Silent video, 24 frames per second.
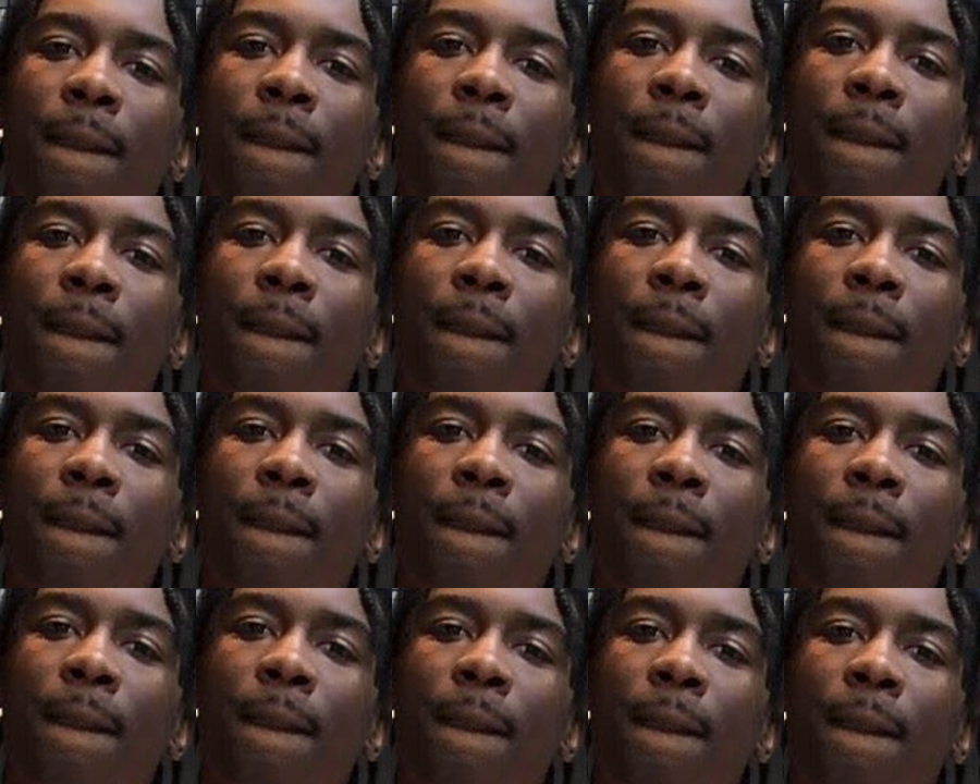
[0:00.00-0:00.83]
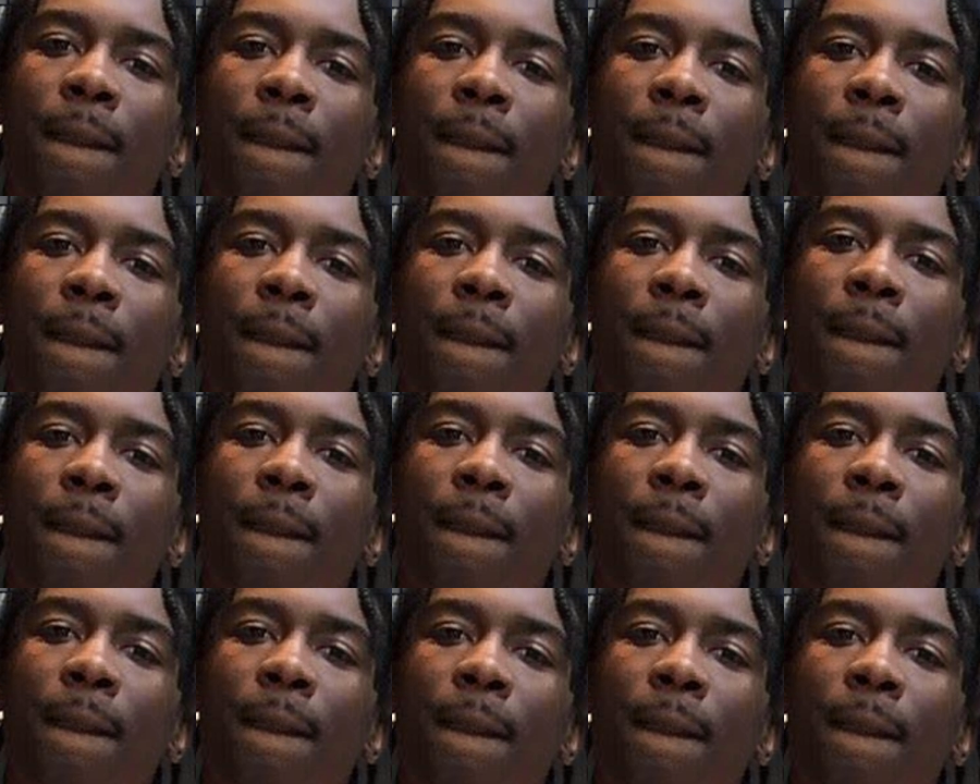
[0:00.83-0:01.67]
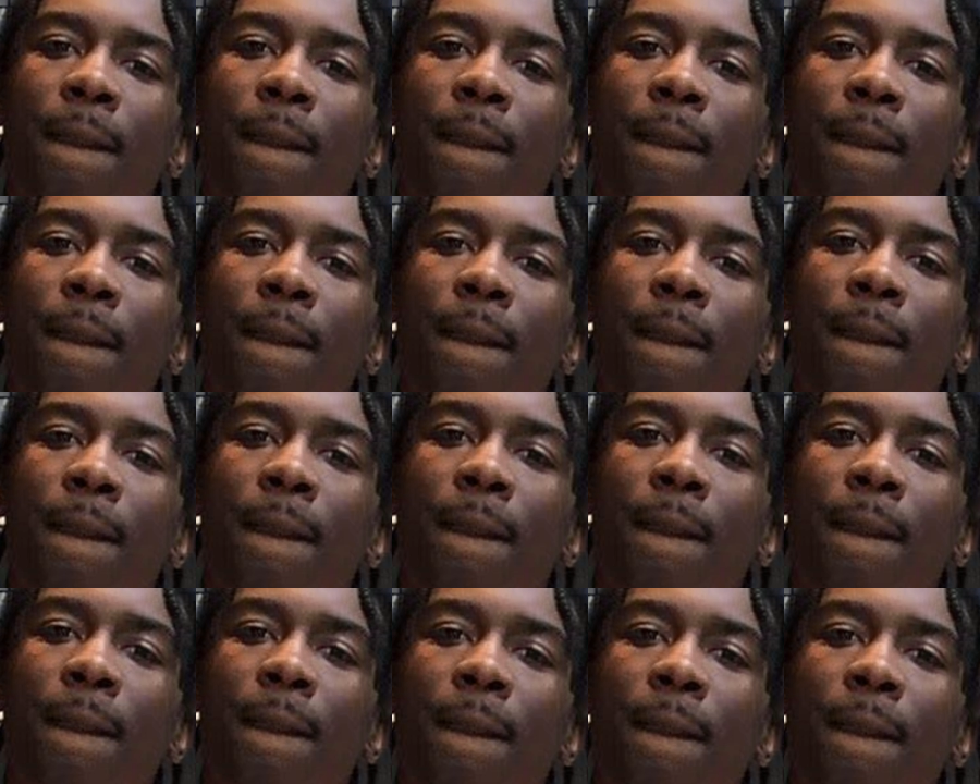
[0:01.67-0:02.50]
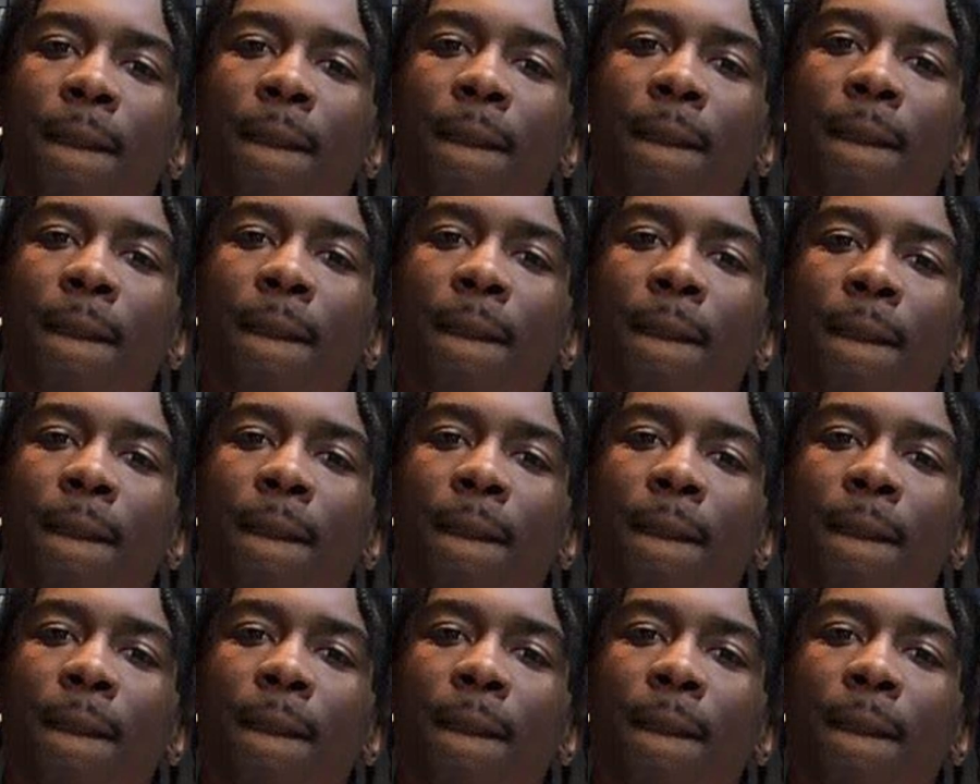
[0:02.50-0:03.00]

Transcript: This person isn't speaking.